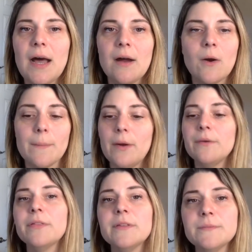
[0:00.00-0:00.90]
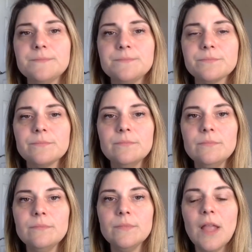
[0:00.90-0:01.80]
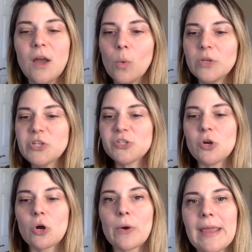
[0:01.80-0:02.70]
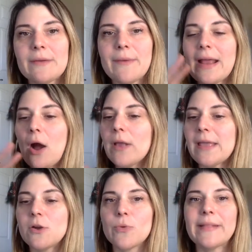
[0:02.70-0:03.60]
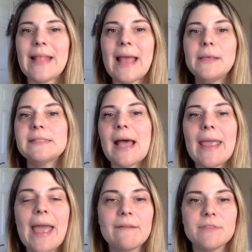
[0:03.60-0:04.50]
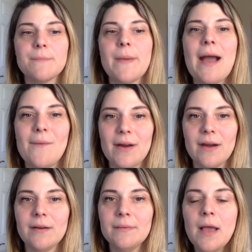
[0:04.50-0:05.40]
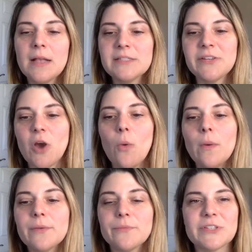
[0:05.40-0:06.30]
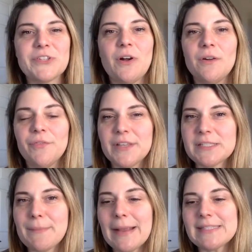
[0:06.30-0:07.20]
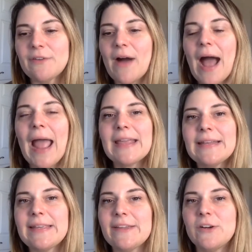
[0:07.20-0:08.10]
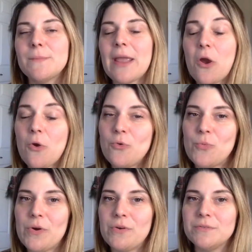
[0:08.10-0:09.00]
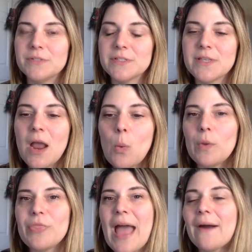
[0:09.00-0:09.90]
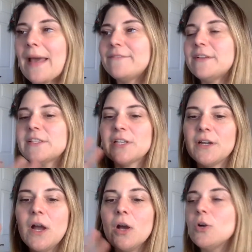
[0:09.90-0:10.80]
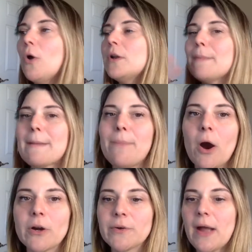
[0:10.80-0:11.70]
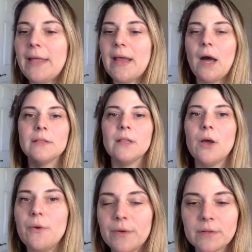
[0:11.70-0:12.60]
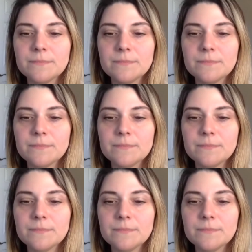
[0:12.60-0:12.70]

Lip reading: or both, which is great, right? Okay, great. That means I have the power to go in and resolve this myself. I can heal my own wounds without having to go to my partner and unload,